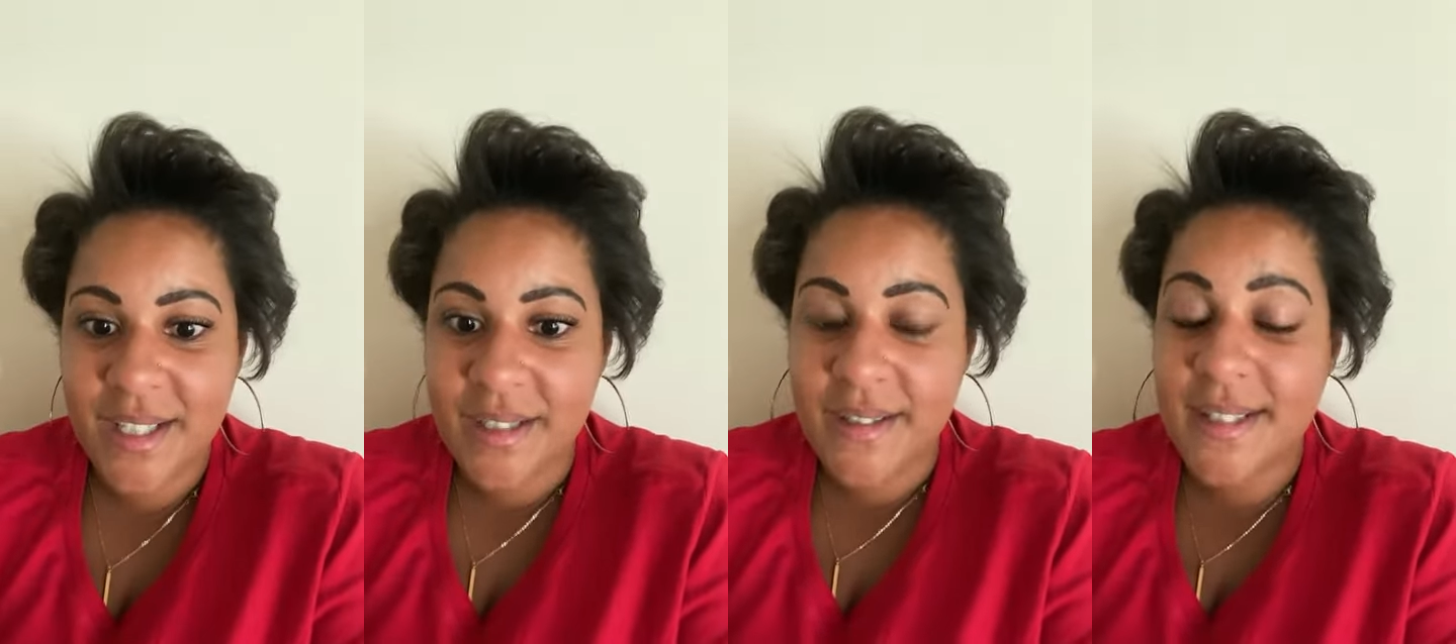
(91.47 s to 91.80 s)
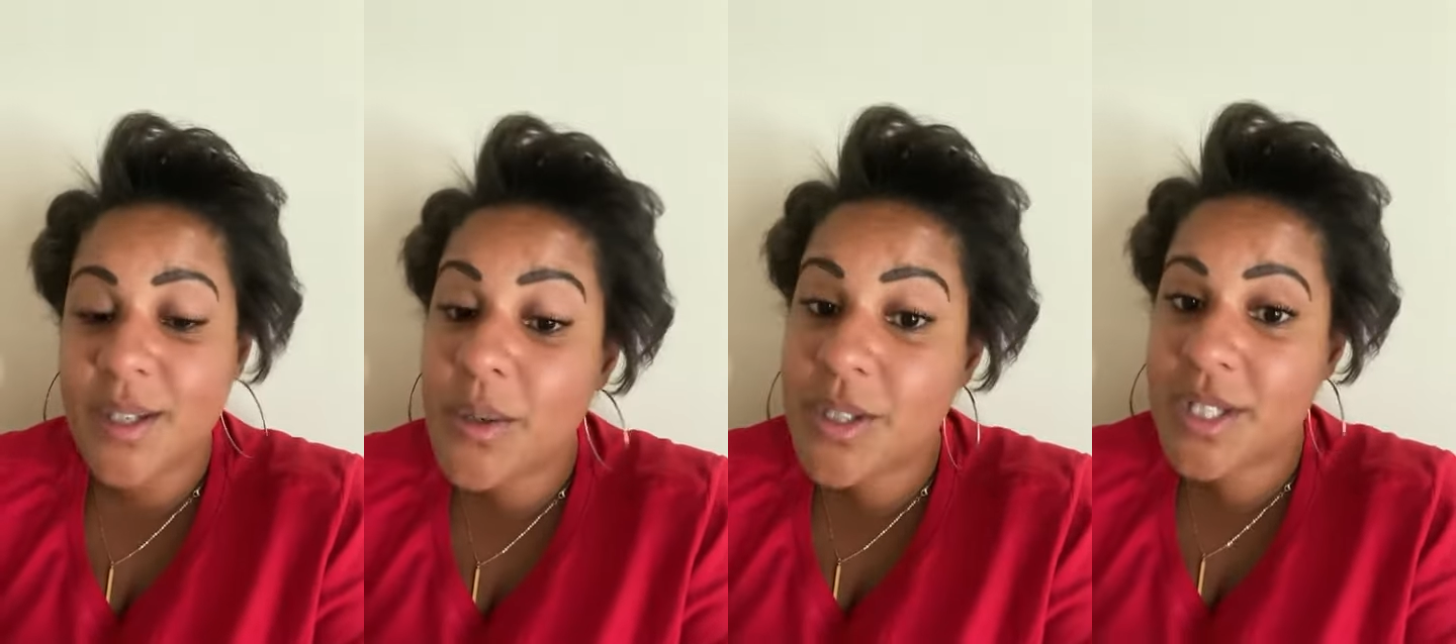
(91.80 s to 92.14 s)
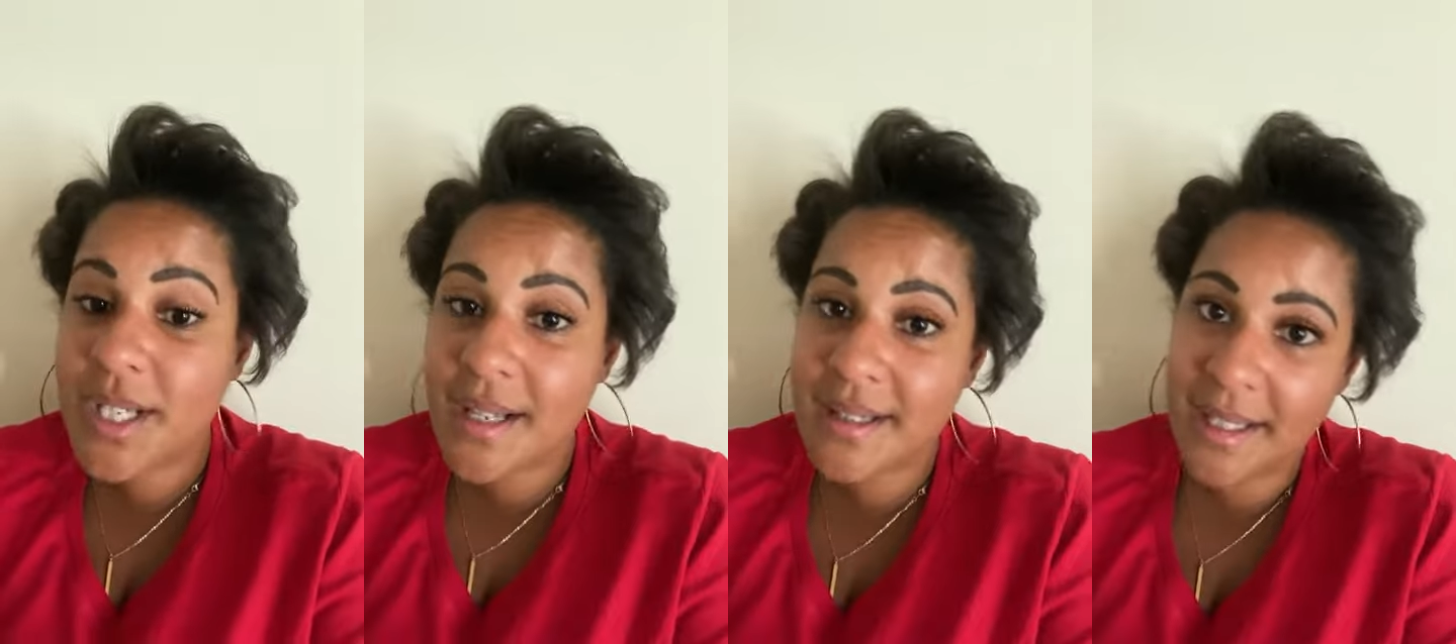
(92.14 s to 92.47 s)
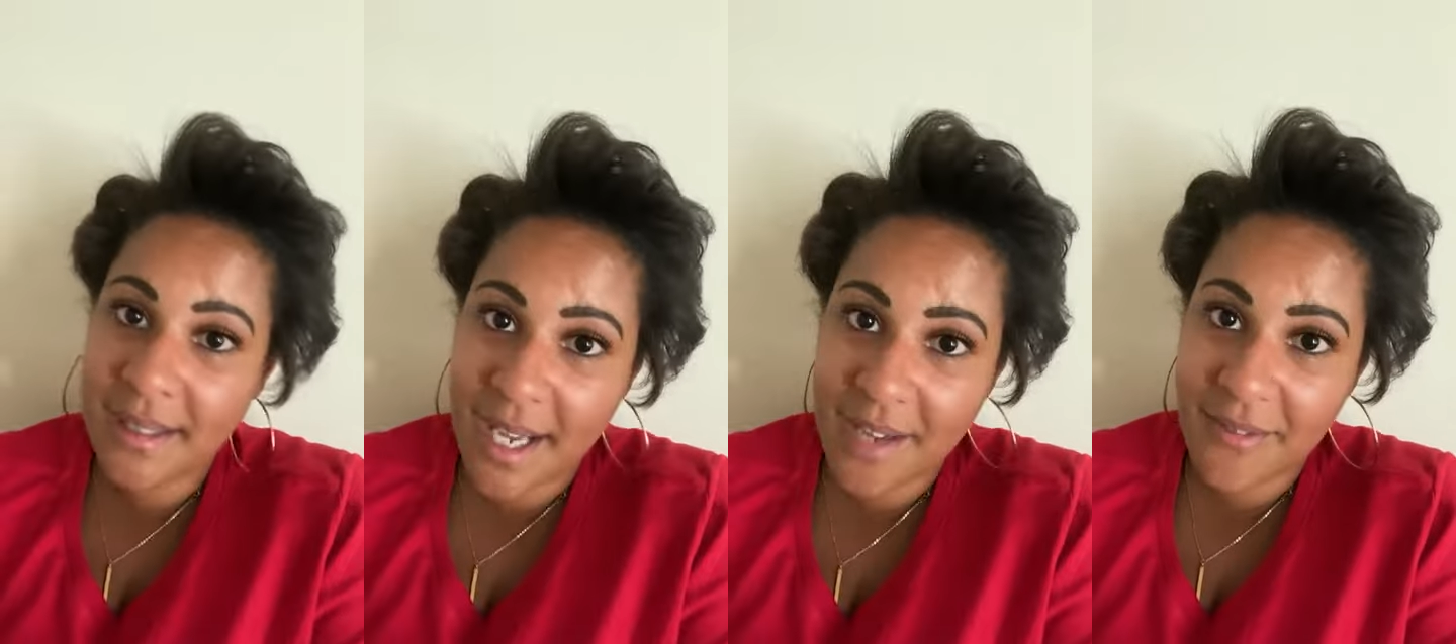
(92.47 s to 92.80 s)
as soon as she gets
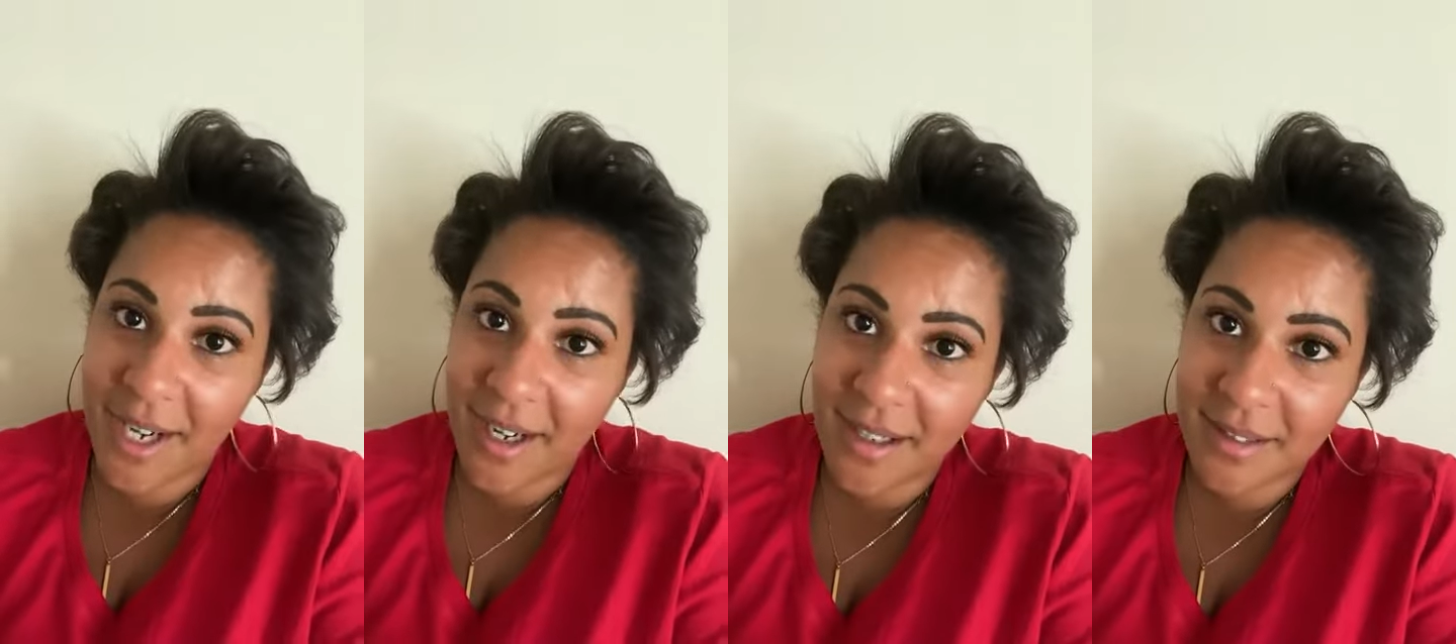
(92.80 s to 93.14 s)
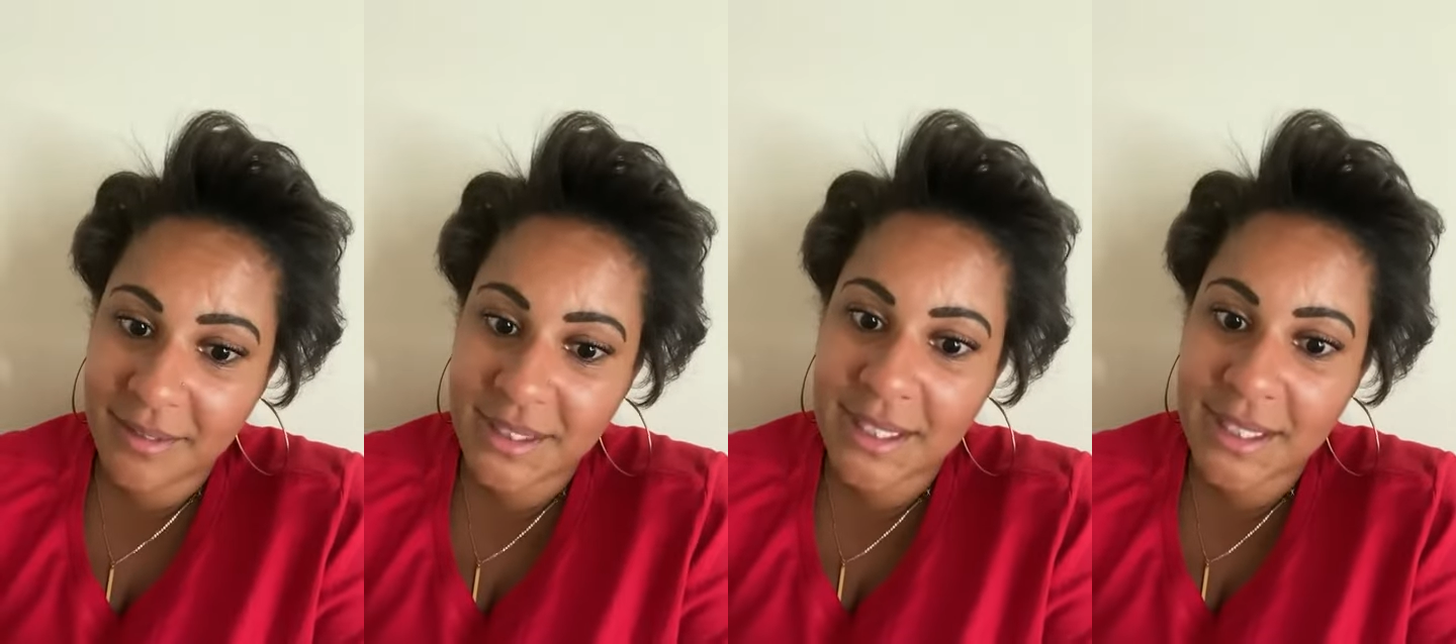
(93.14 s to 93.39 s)
on live here,